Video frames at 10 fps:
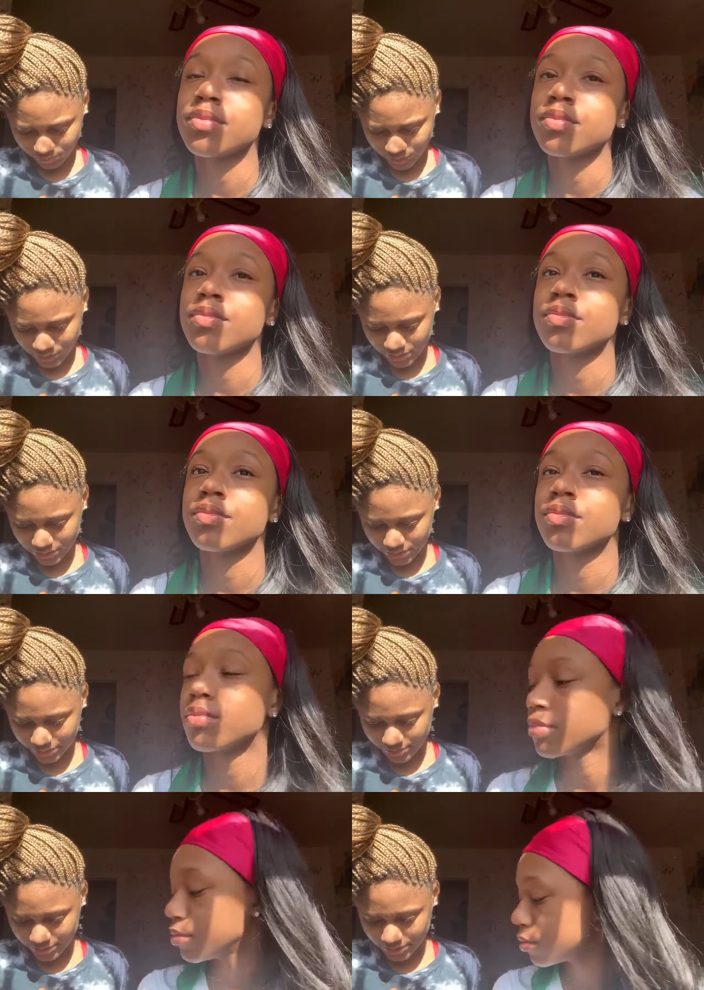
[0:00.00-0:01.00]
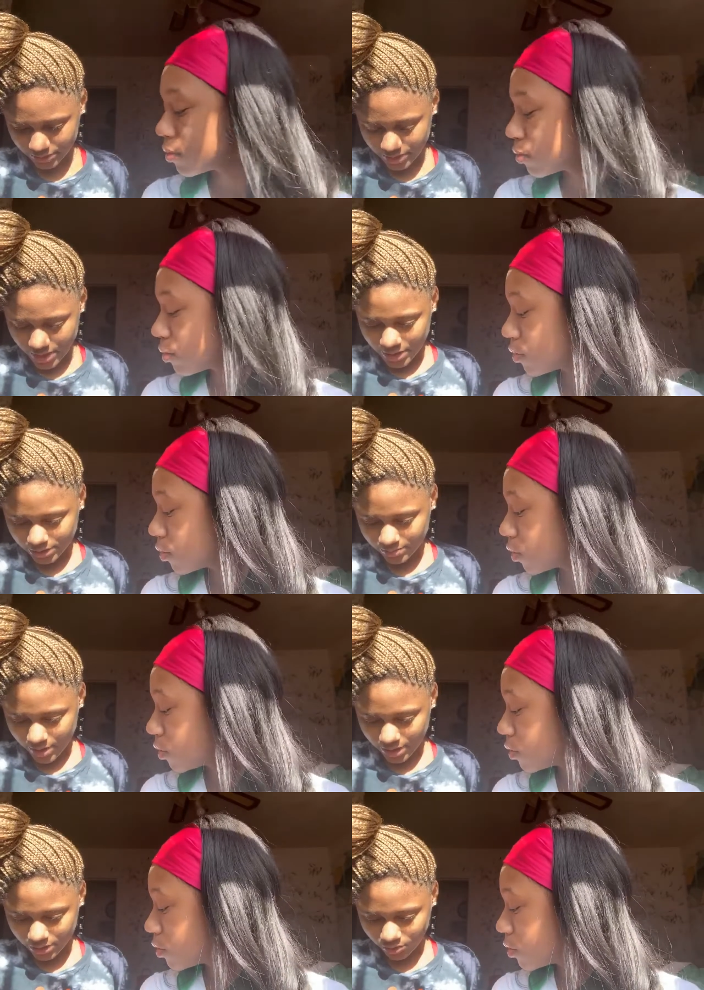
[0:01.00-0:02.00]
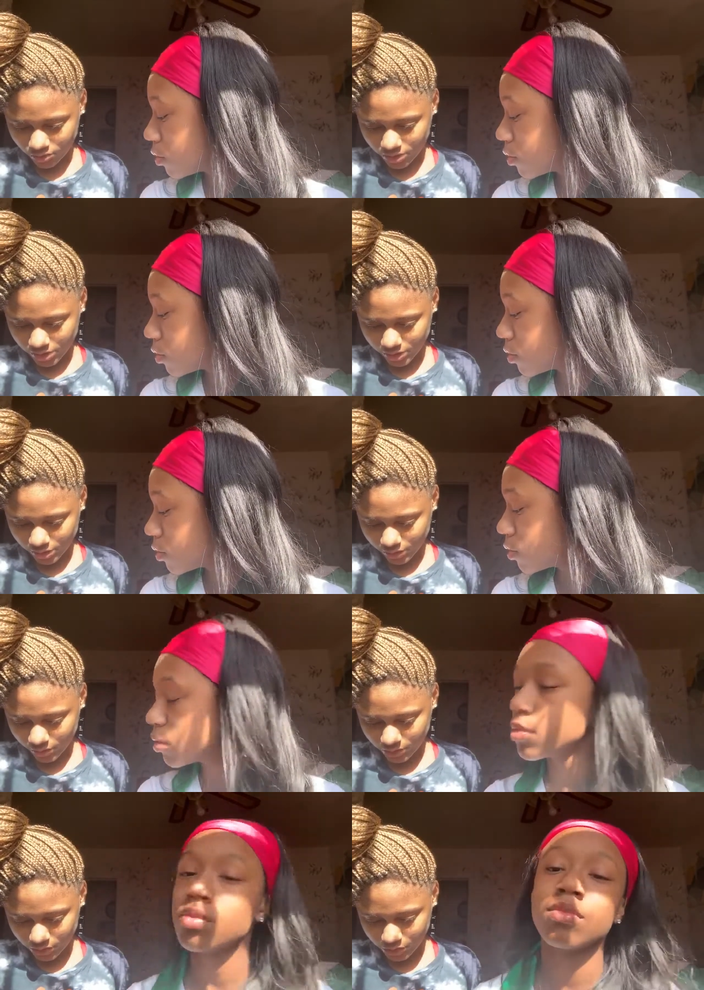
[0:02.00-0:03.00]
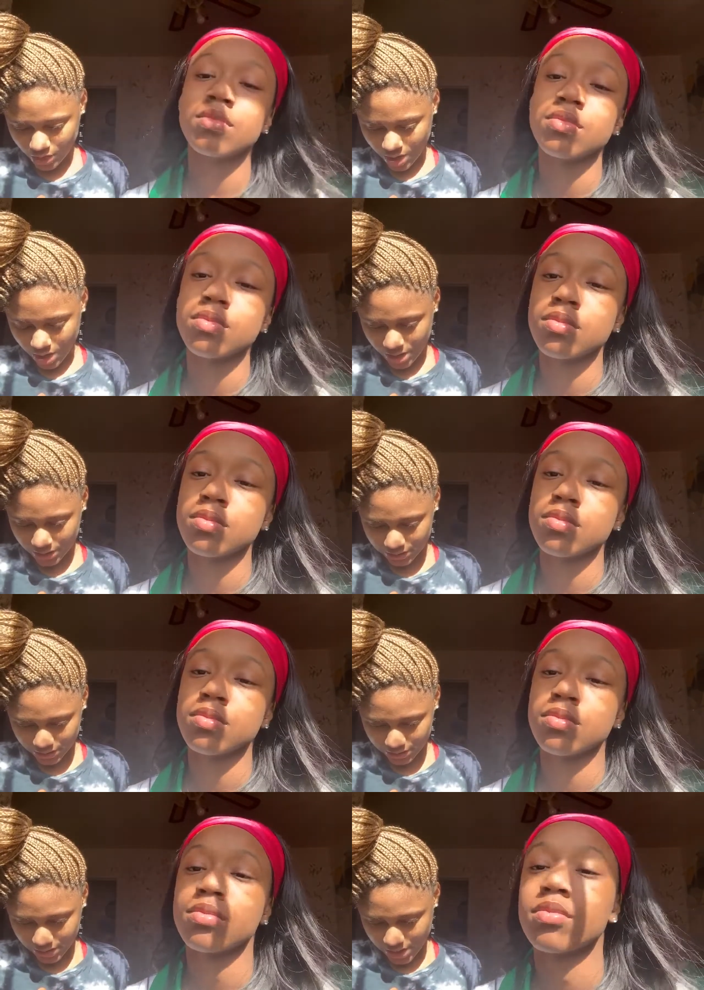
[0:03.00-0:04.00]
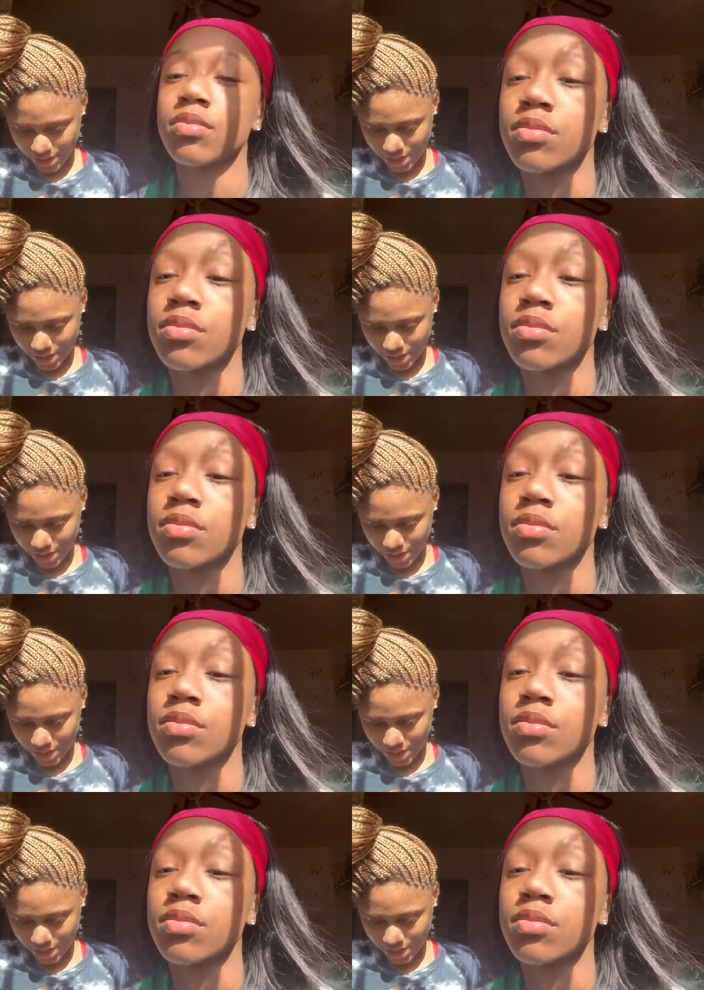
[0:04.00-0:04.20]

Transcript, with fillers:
Speaker 1: Duh, not Jemiah. Jemiah, you cute. You're irking.